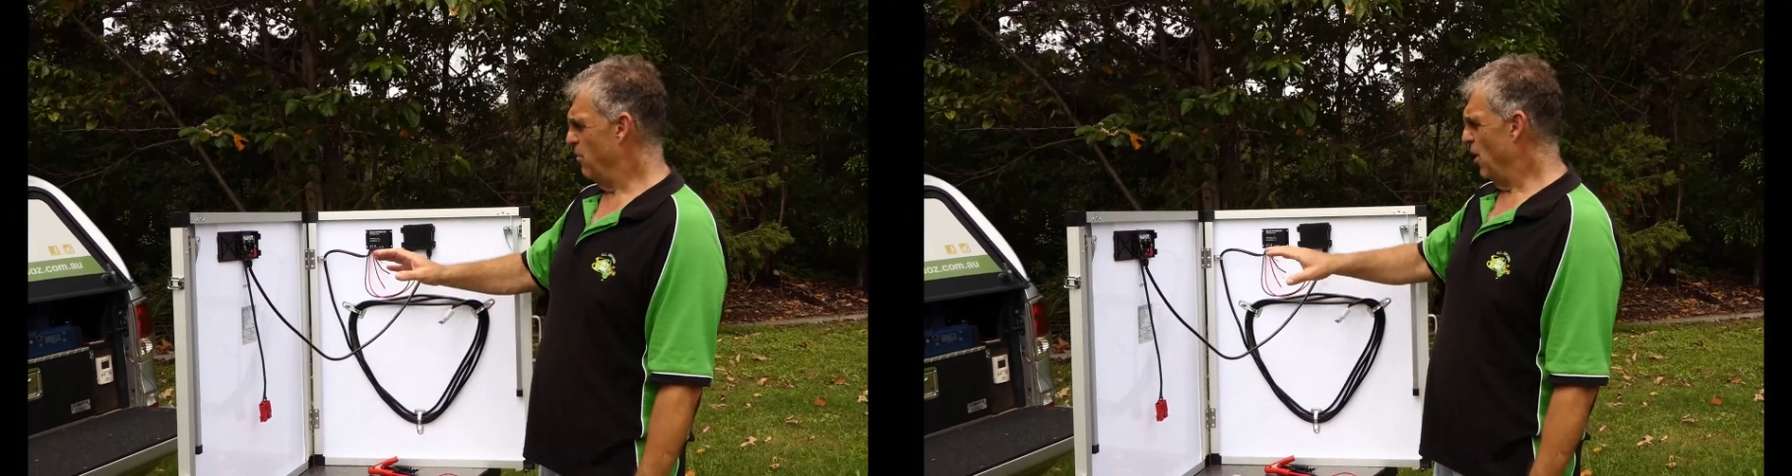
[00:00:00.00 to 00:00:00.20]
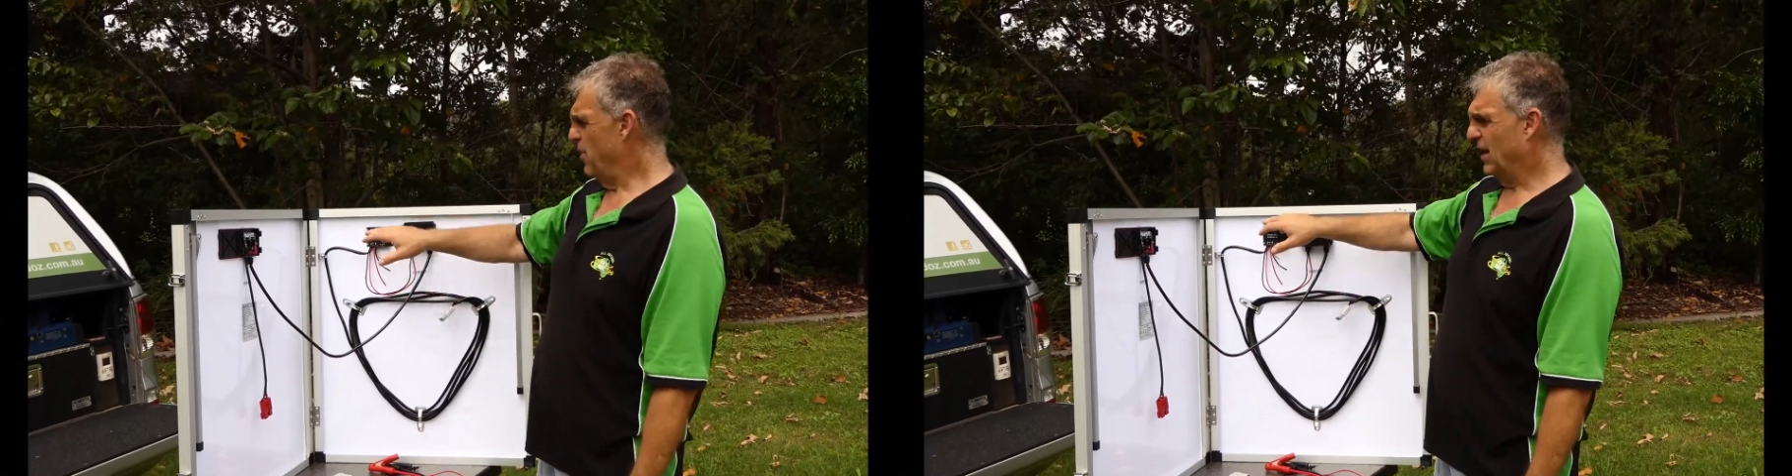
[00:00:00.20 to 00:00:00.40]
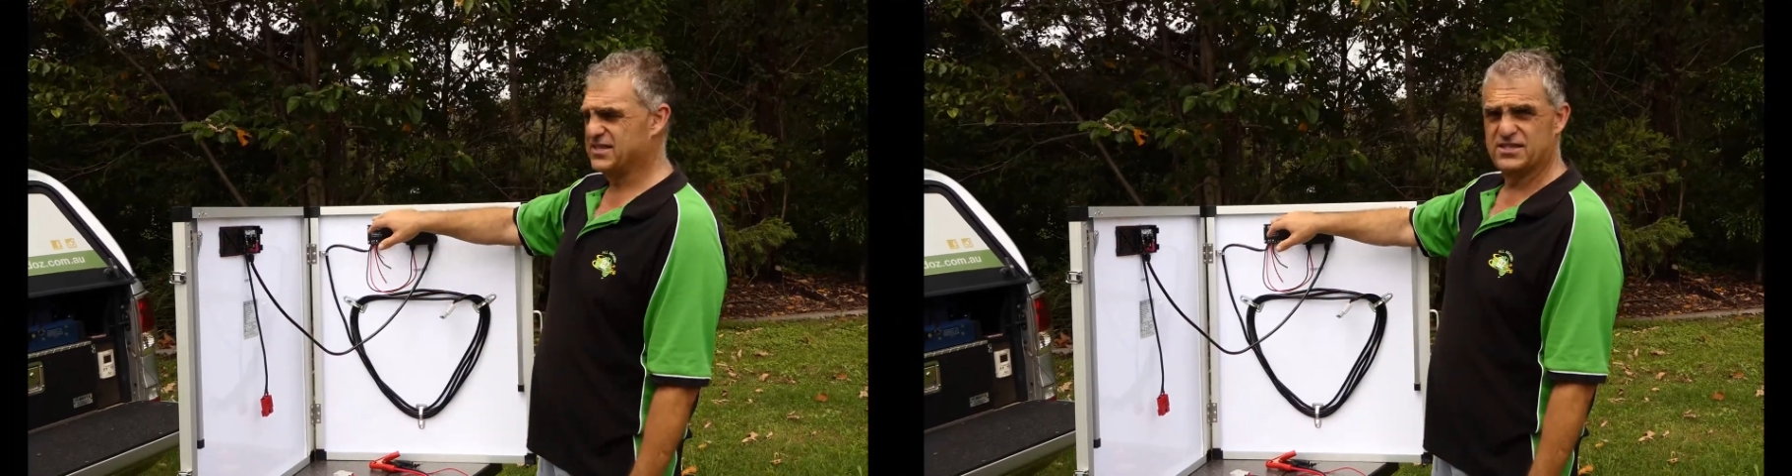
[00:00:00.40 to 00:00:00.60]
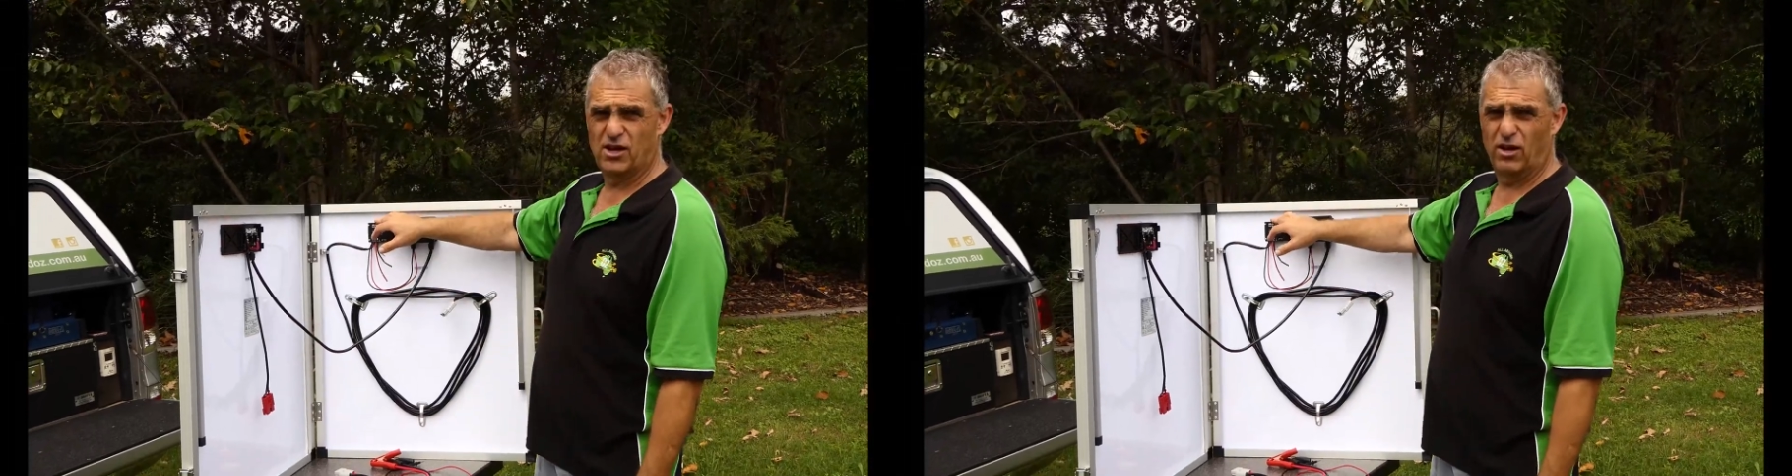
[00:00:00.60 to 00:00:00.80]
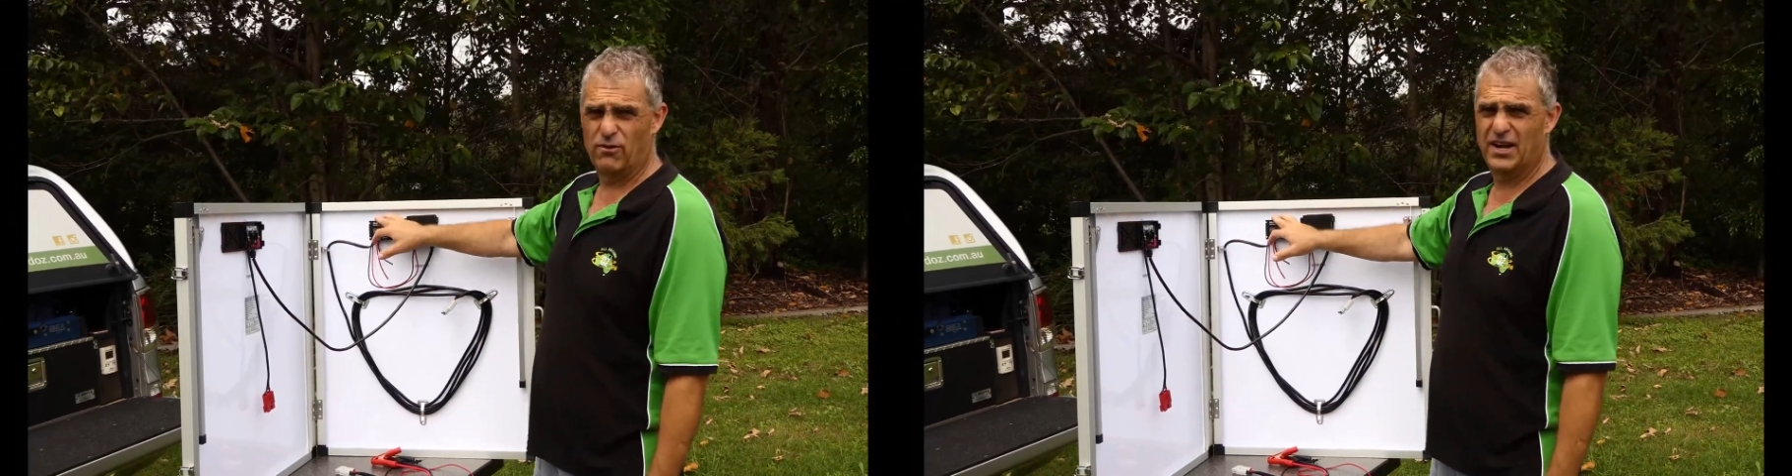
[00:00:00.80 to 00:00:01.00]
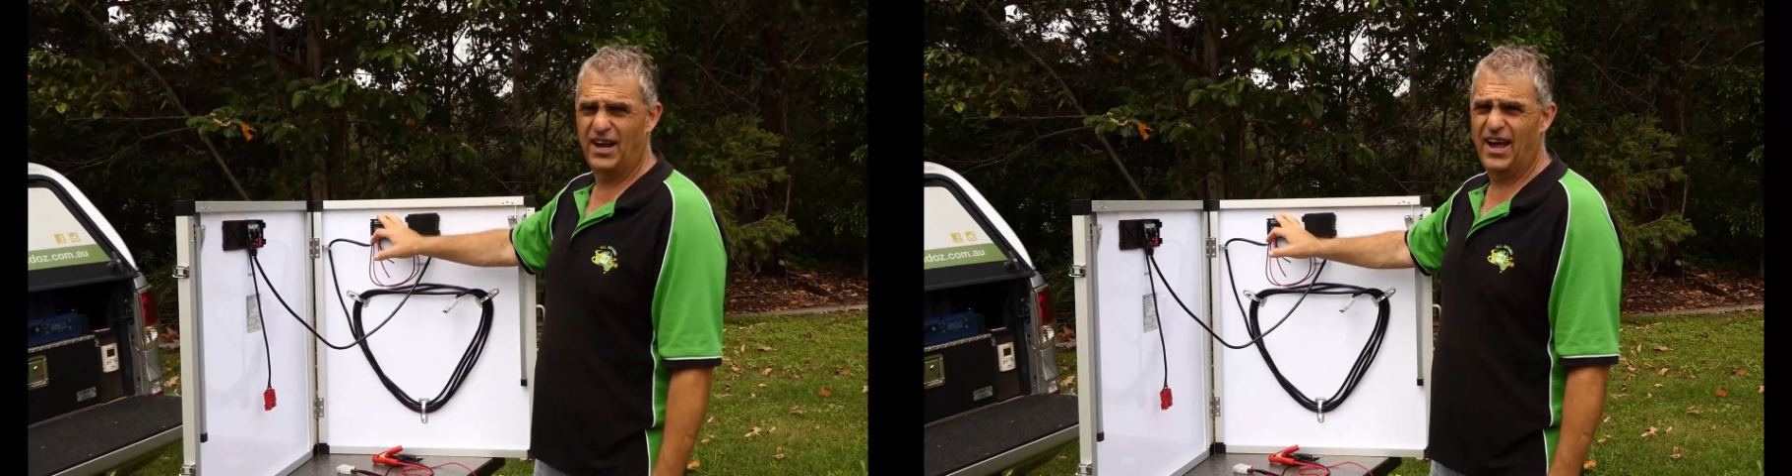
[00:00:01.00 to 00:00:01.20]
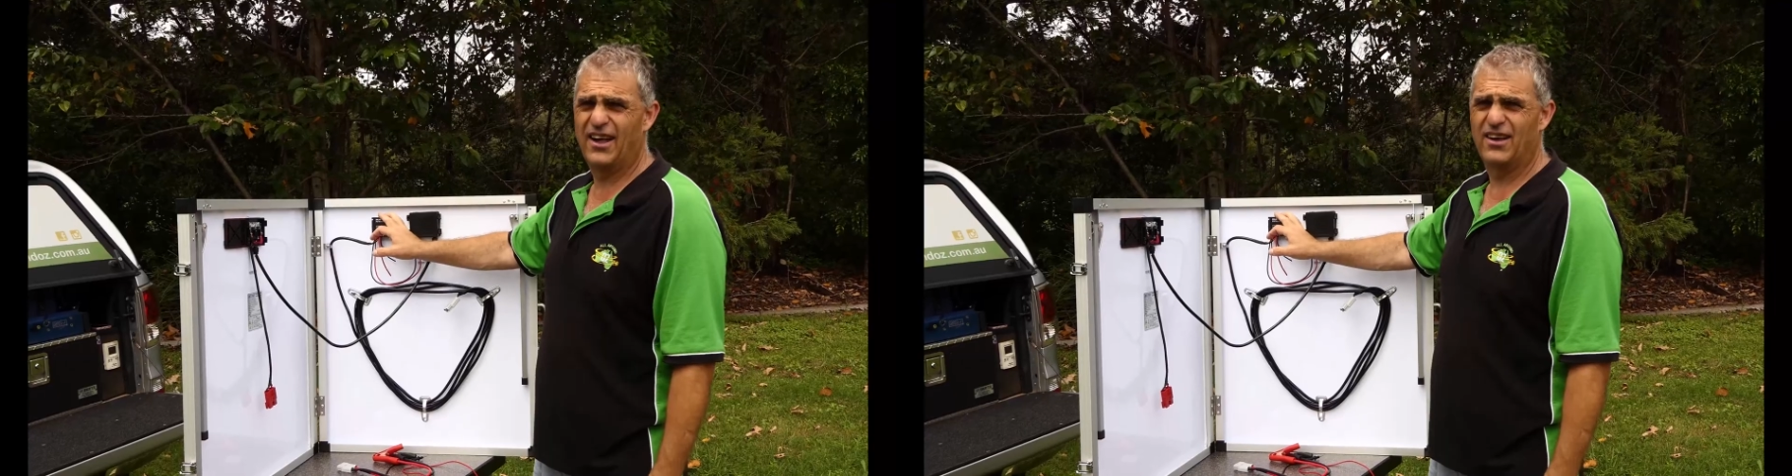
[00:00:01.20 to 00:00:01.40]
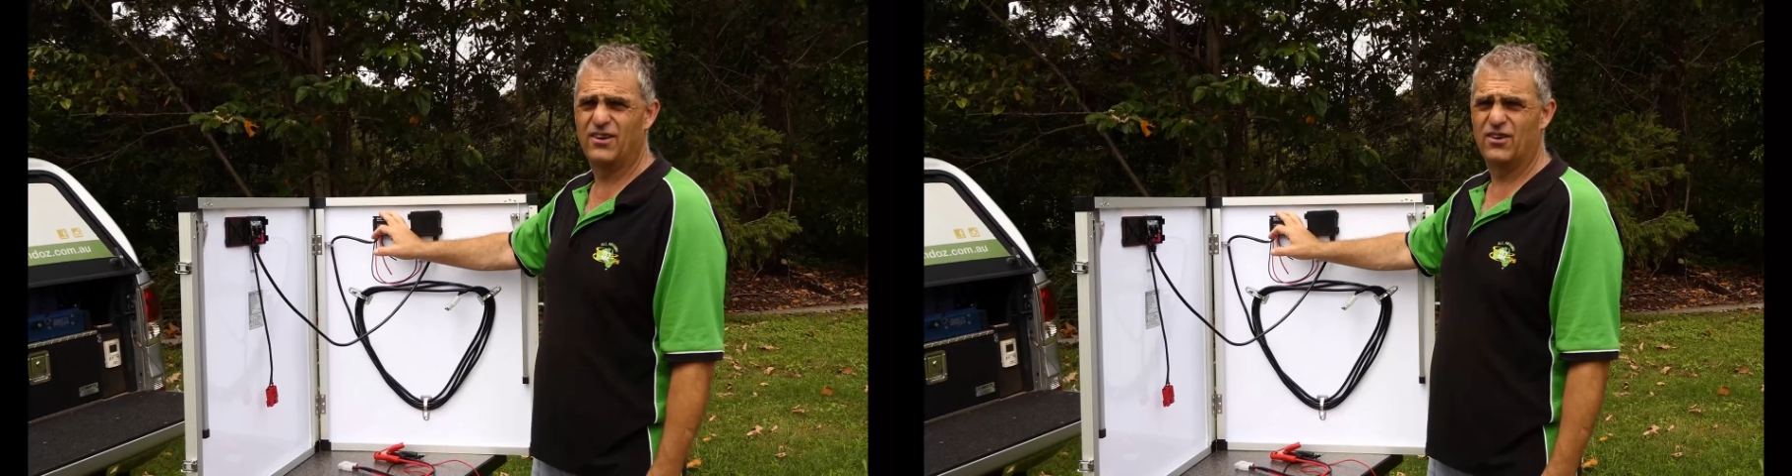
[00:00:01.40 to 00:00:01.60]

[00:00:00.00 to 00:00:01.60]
bypassed the solar regulator